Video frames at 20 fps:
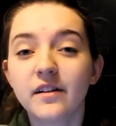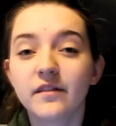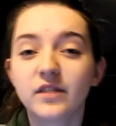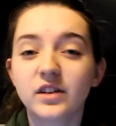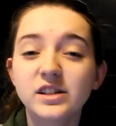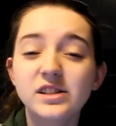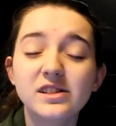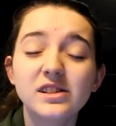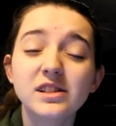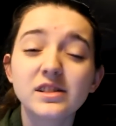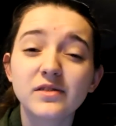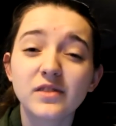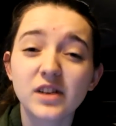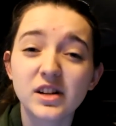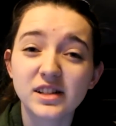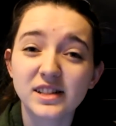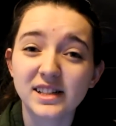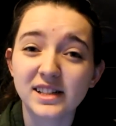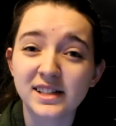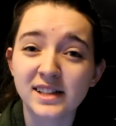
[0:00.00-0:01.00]
First things
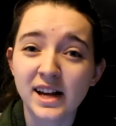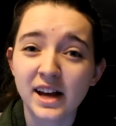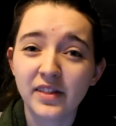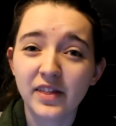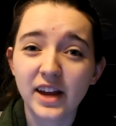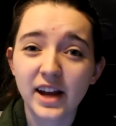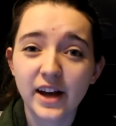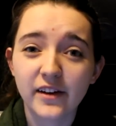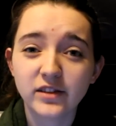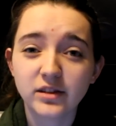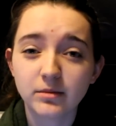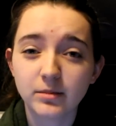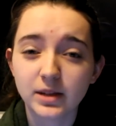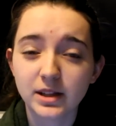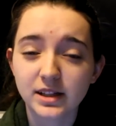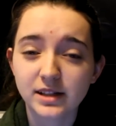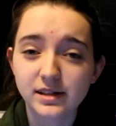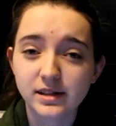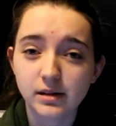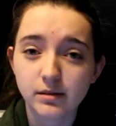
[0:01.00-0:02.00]
first is that they have to be
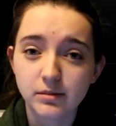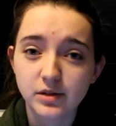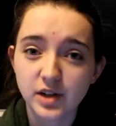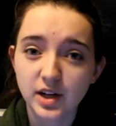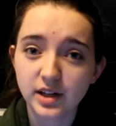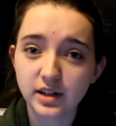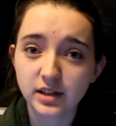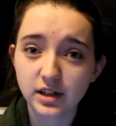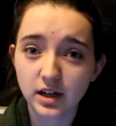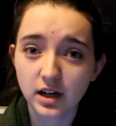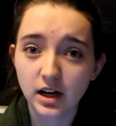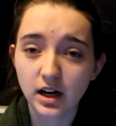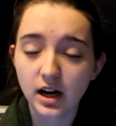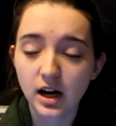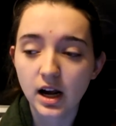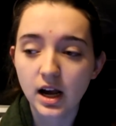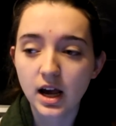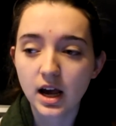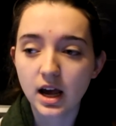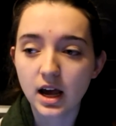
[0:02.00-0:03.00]
the same gender,
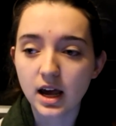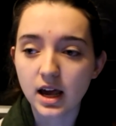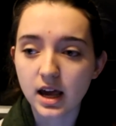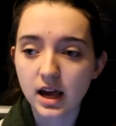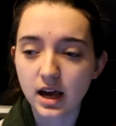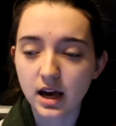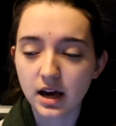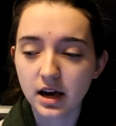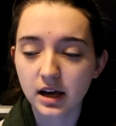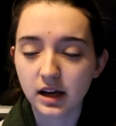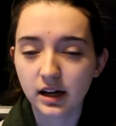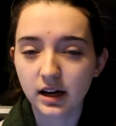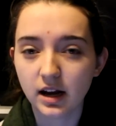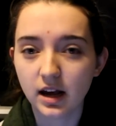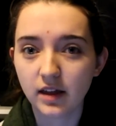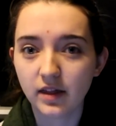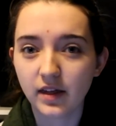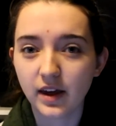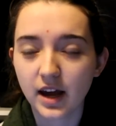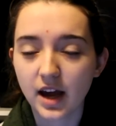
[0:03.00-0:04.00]
and
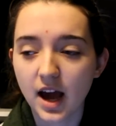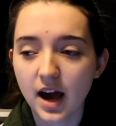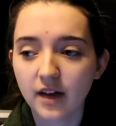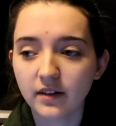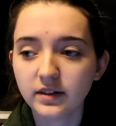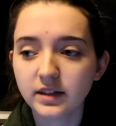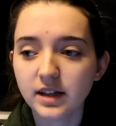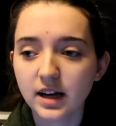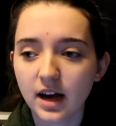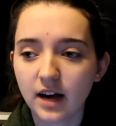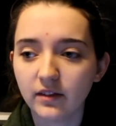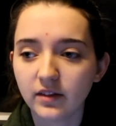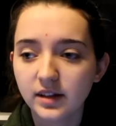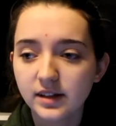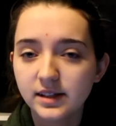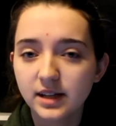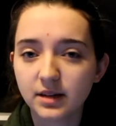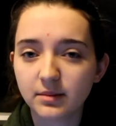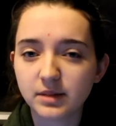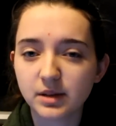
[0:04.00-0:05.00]
they have to have the
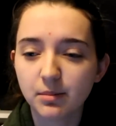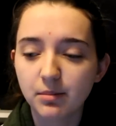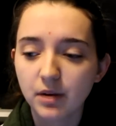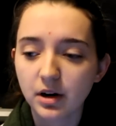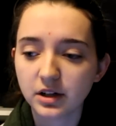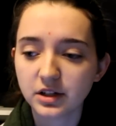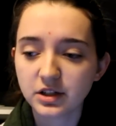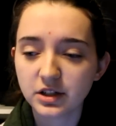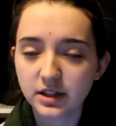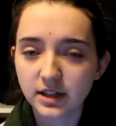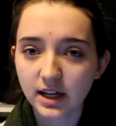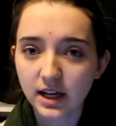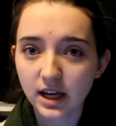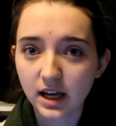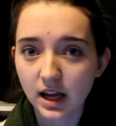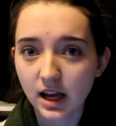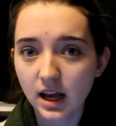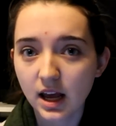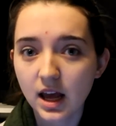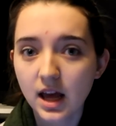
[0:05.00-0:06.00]
same departure
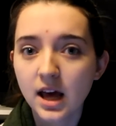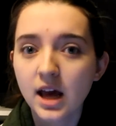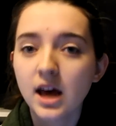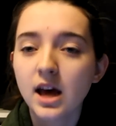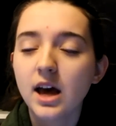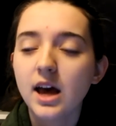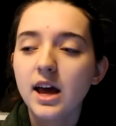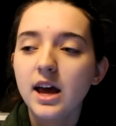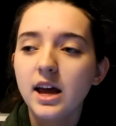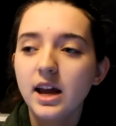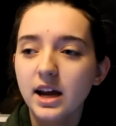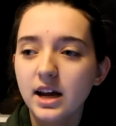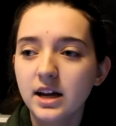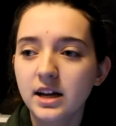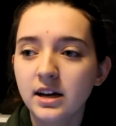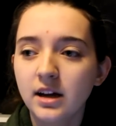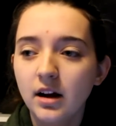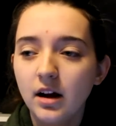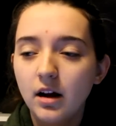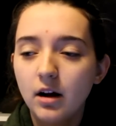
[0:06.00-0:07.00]
date
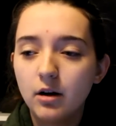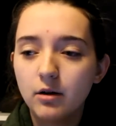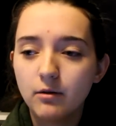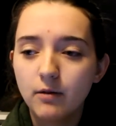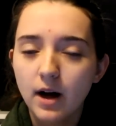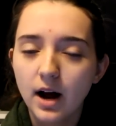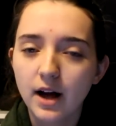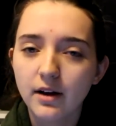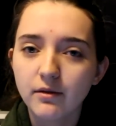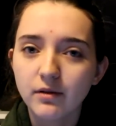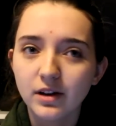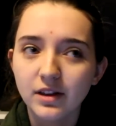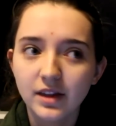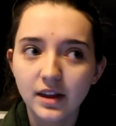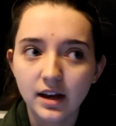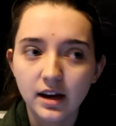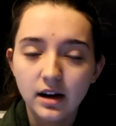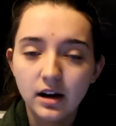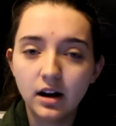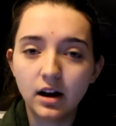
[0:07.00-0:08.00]
and arrive
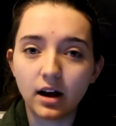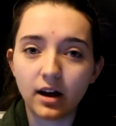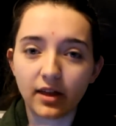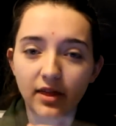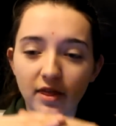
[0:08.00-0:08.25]
within